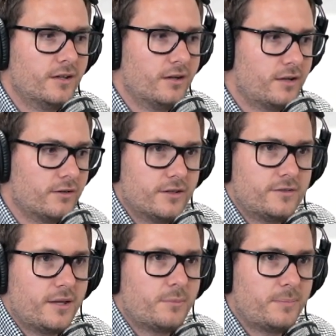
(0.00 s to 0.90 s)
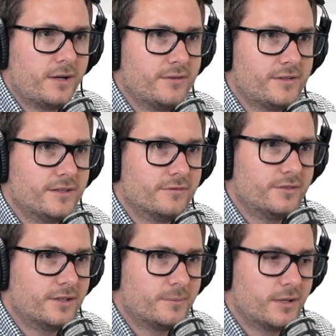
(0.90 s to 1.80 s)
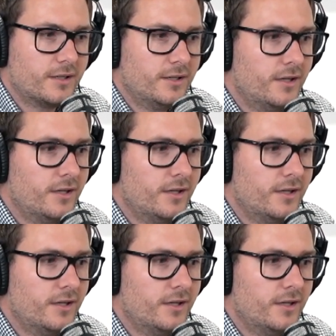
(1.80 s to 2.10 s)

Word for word: I don't know. This is how my parents lived, and I'm like,